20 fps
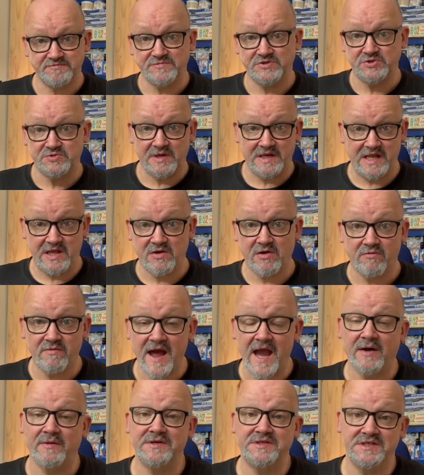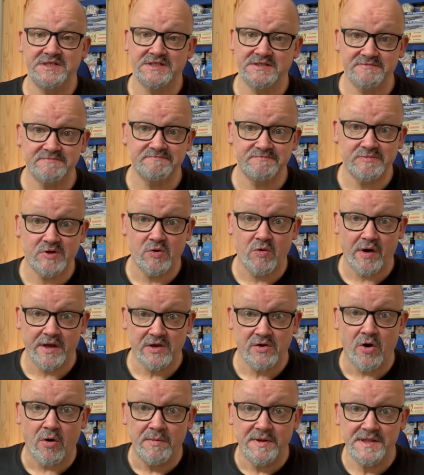strictly correct, which is quite
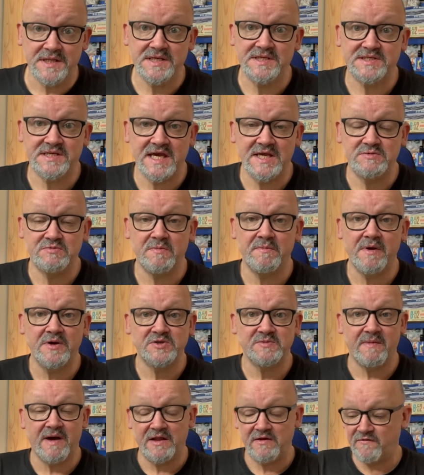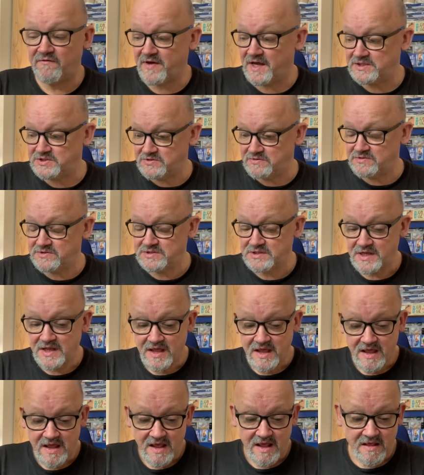common these days with most manufacturers.
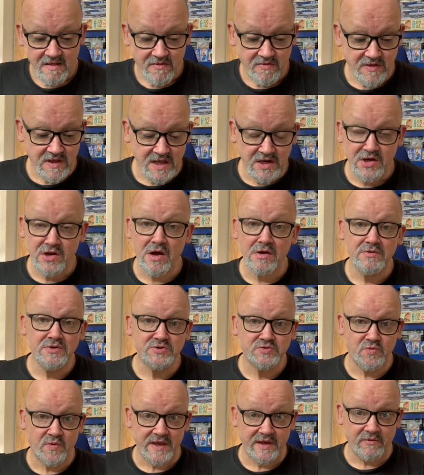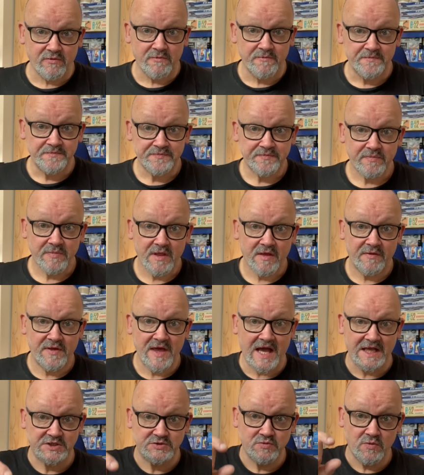The nose wheel, the
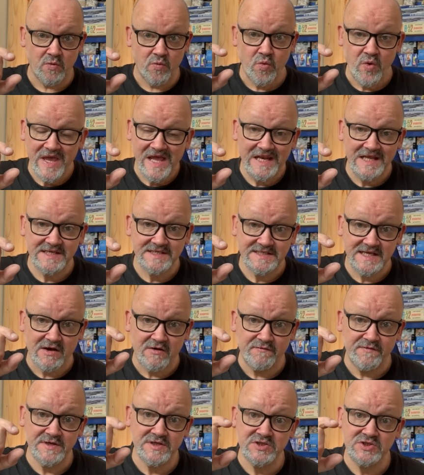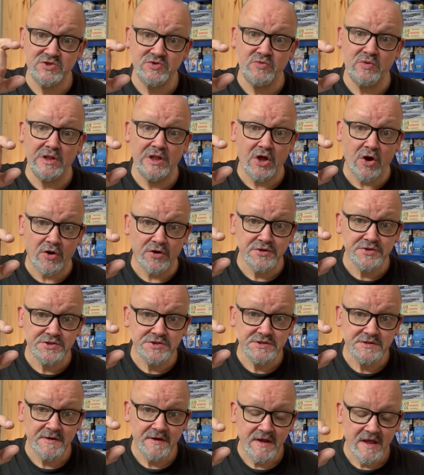actual wheel itself, is too
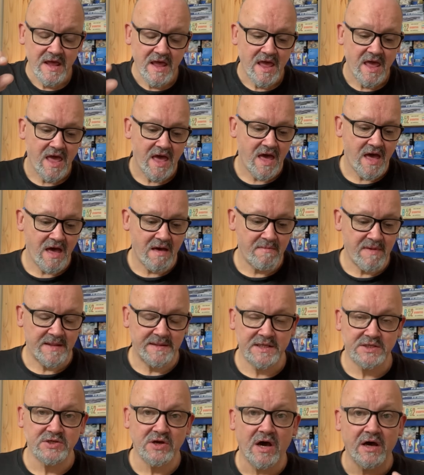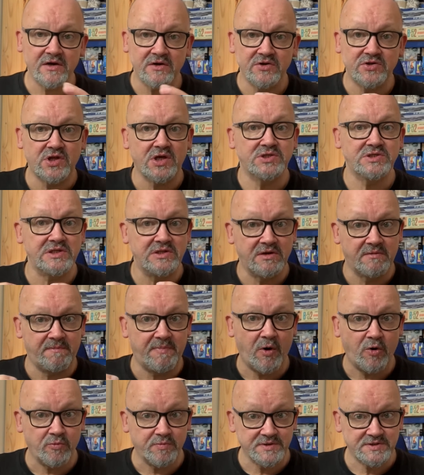large, and the tyre doesn't look
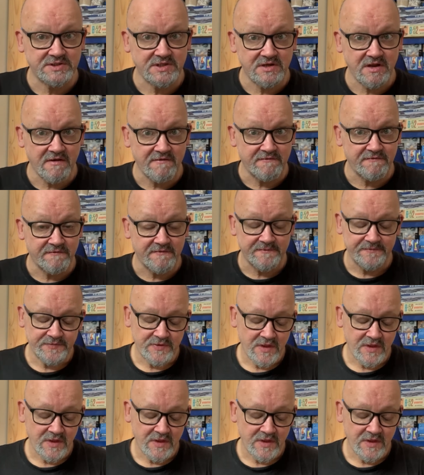bulbous enough.